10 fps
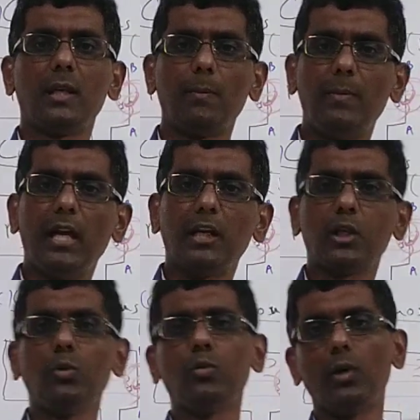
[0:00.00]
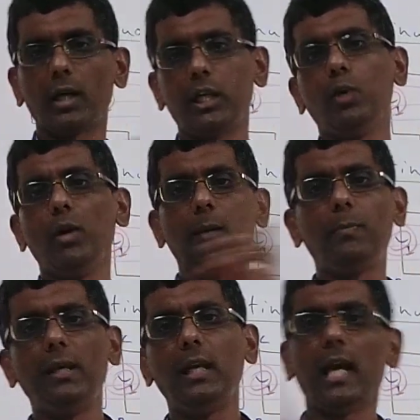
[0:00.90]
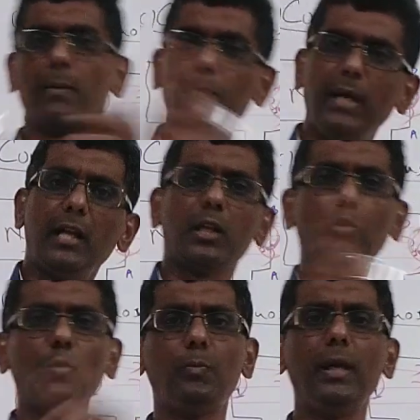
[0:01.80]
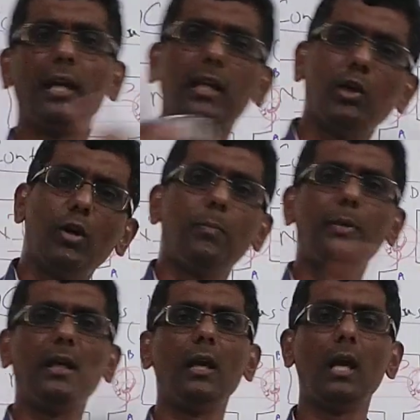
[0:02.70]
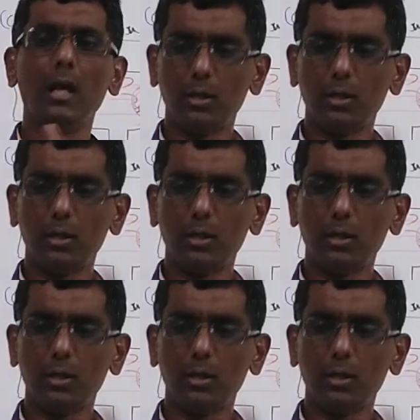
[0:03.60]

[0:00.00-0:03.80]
P and Q, Q and P, and P and Q and P.